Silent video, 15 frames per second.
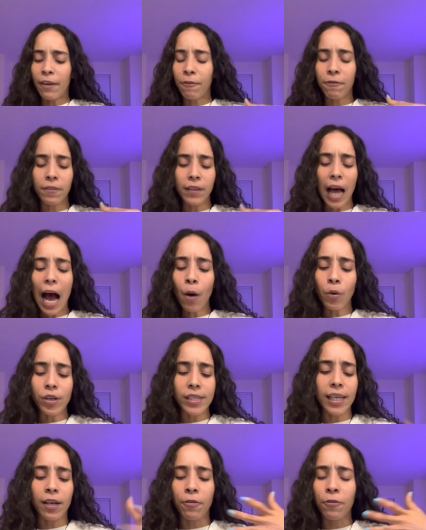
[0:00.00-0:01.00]

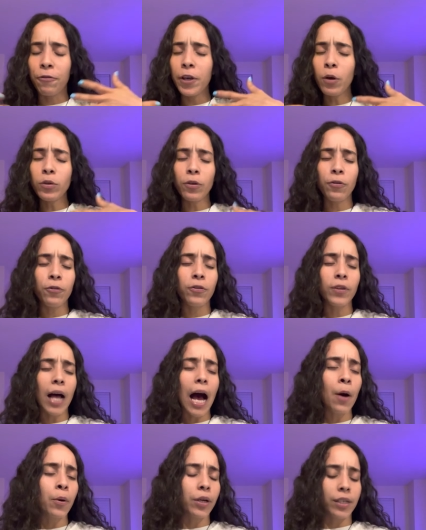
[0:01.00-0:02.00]
flowers, like a field of
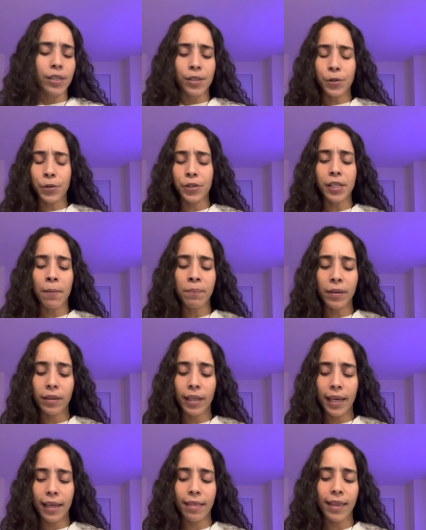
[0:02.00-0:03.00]
flowers or something
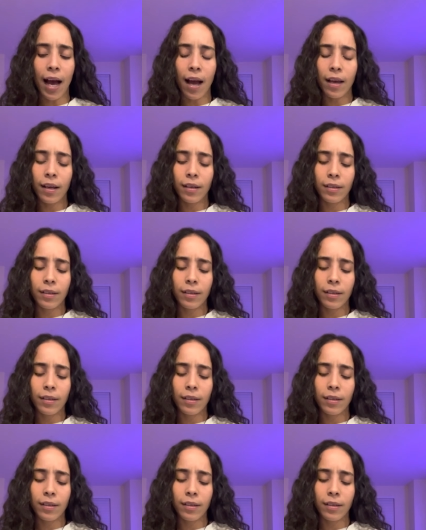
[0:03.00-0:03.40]
like that.